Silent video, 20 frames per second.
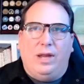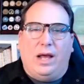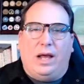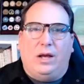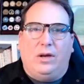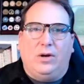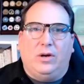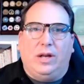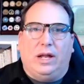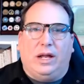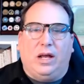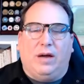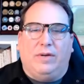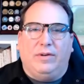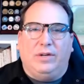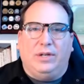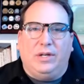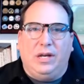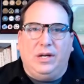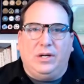during the
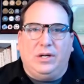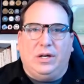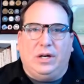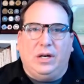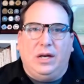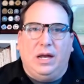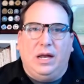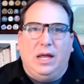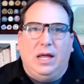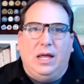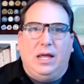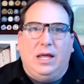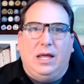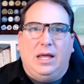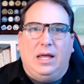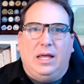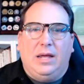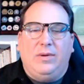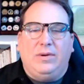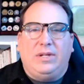conversation,
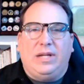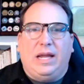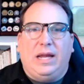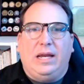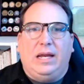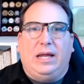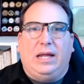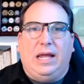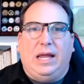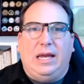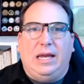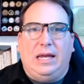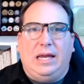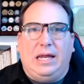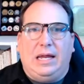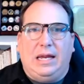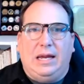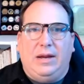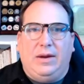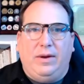he was saying
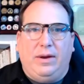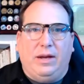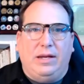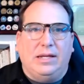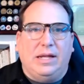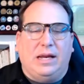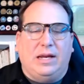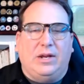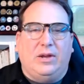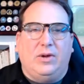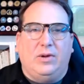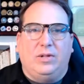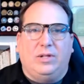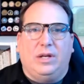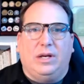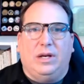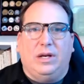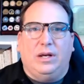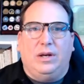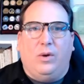he's out of
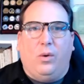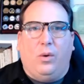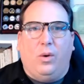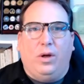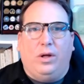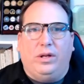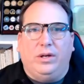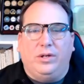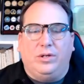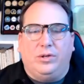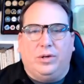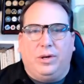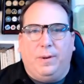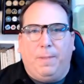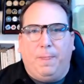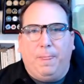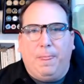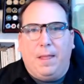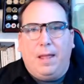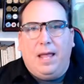Houston in the oil industry,
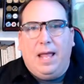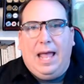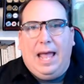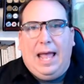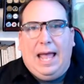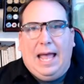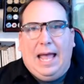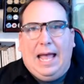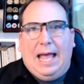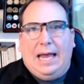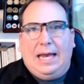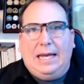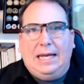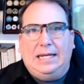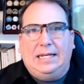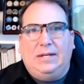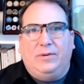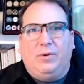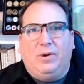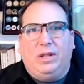and he
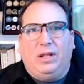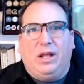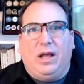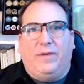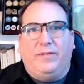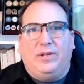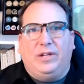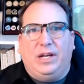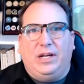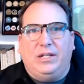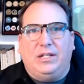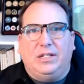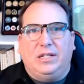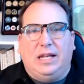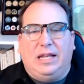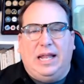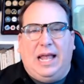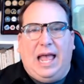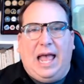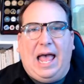says one of the conversations
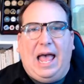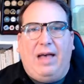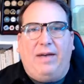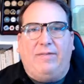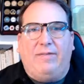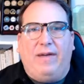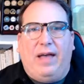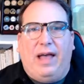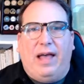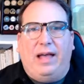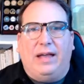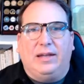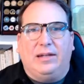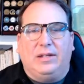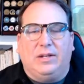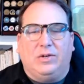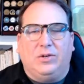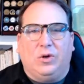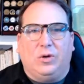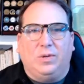that they have as
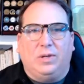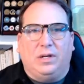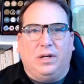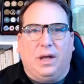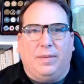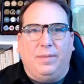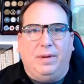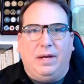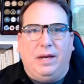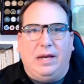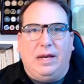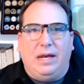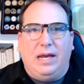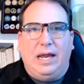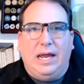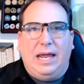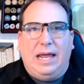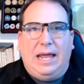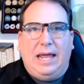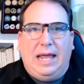the storms are coming in
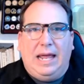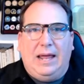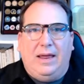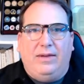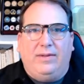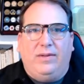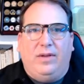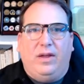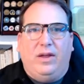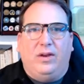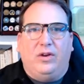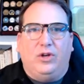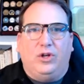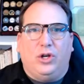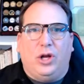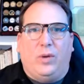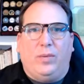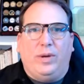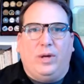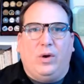is,
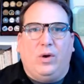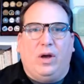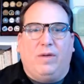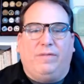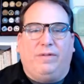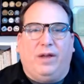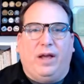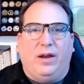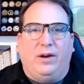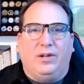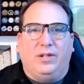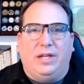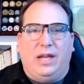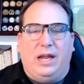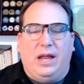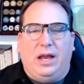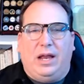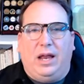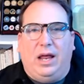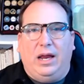shall we go offline or stay
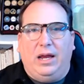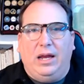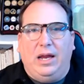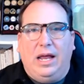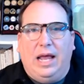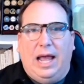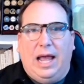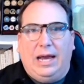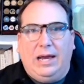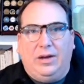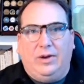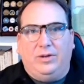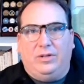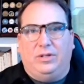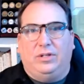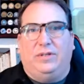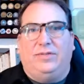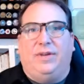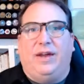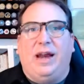online? And he goes,
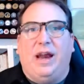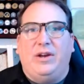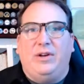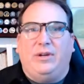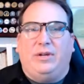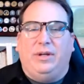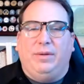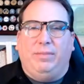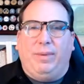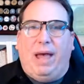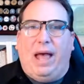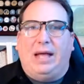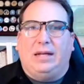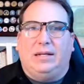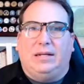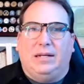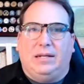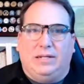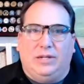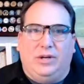there's financial impacts
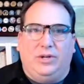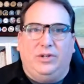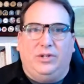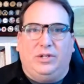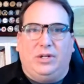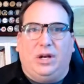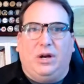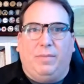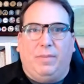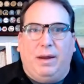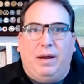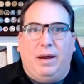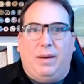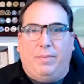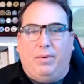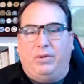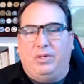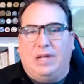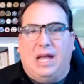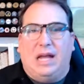and decisions that are made on
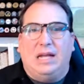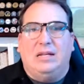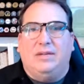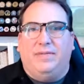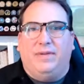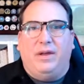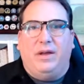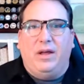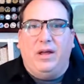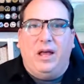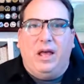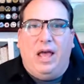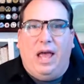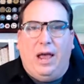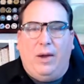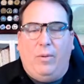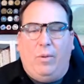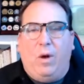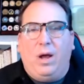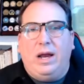both sides of it.
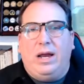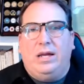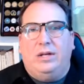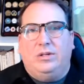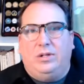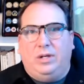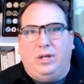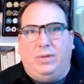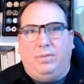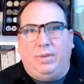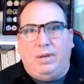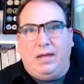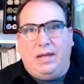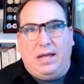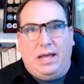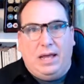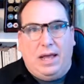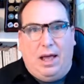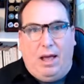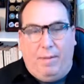And one is you could be
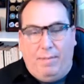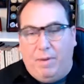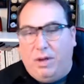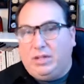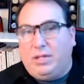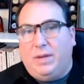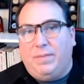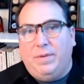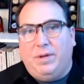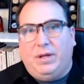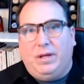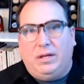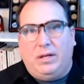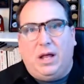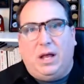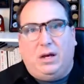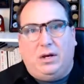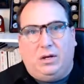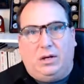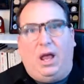a
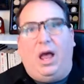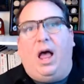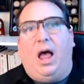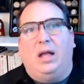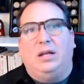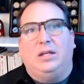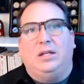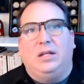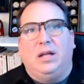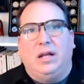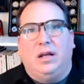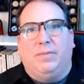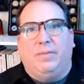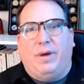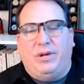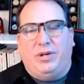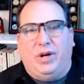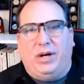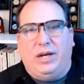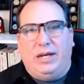multi-million-dollar loss by
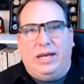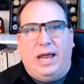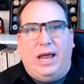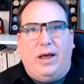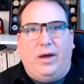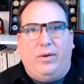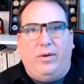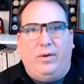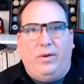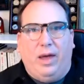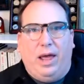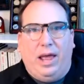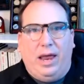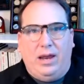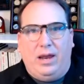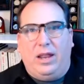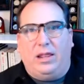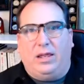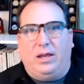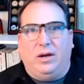shutting down
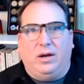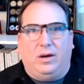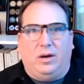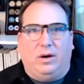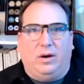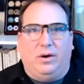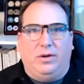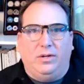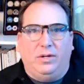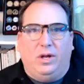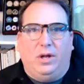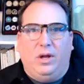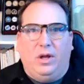and nothing occurs.